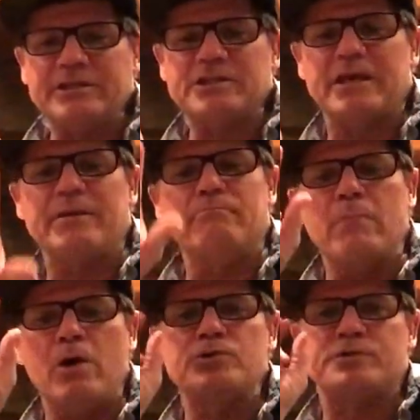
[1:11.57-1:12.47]
said that
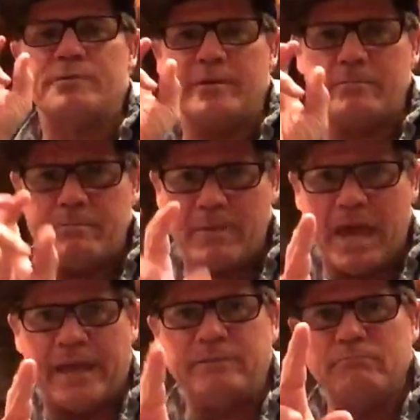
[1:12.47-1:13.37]
most
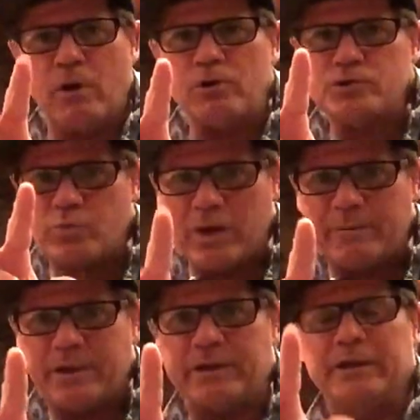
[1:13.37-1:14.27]
men, most
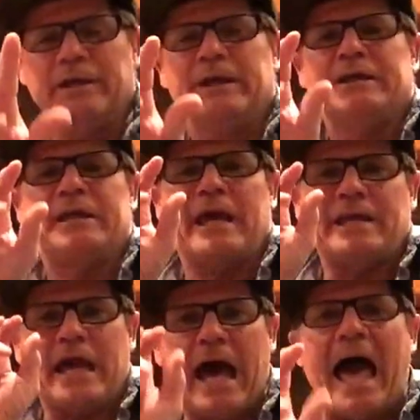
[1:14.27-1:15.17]
women can
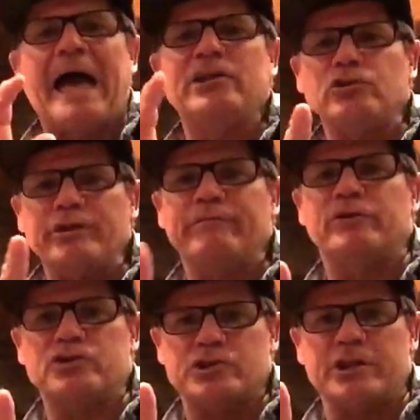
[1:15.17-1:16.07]
handle
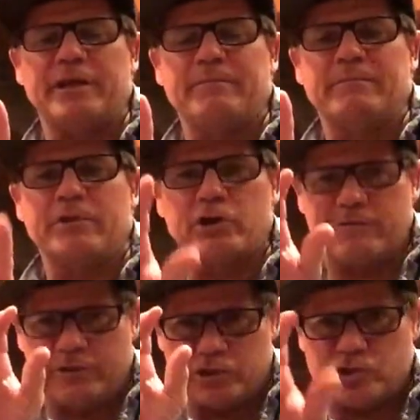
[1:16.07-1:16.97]
adversity
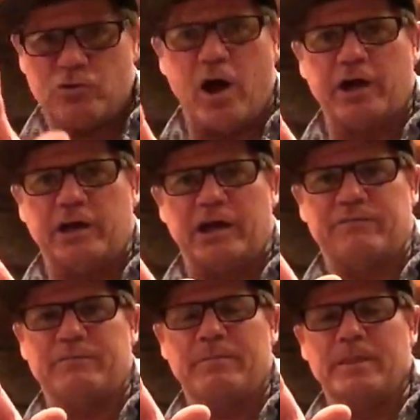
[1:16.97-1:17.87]
if they're strong
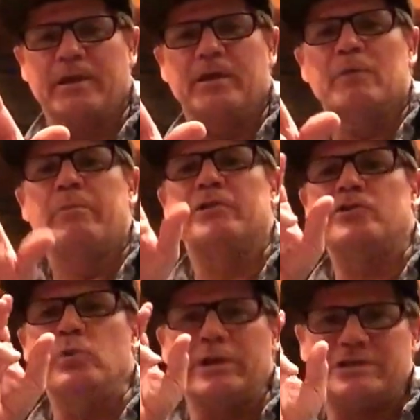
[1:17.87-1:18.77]
enough. But
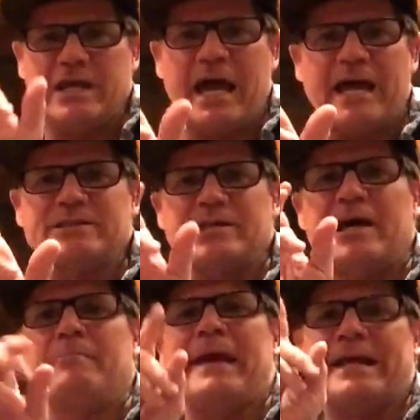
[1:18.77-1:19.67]
you want to test
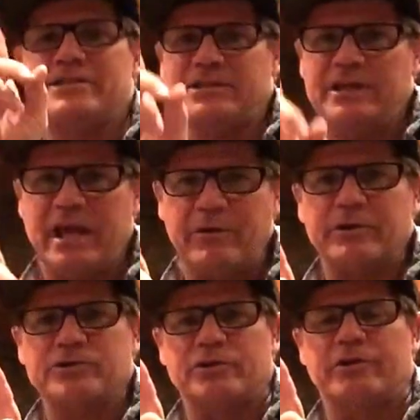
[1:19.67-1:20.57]
a man's
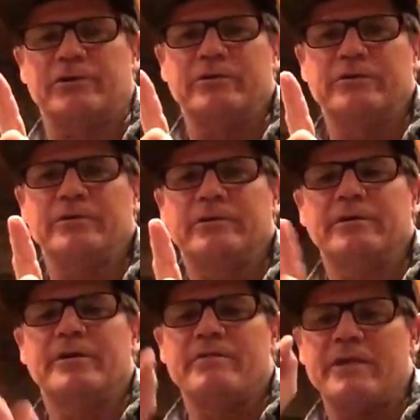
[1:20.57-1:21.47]
character,
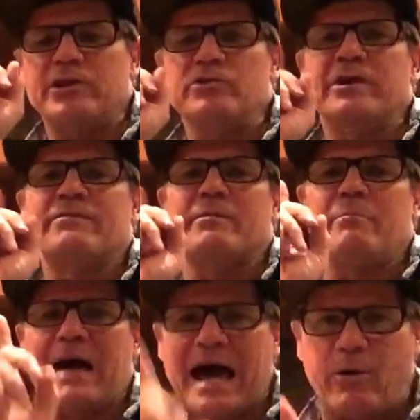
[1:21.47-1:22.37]
then you give them
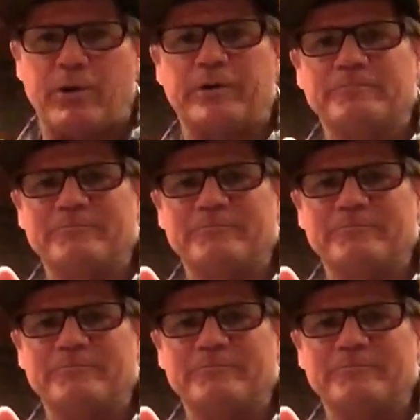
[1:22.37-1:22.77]
power.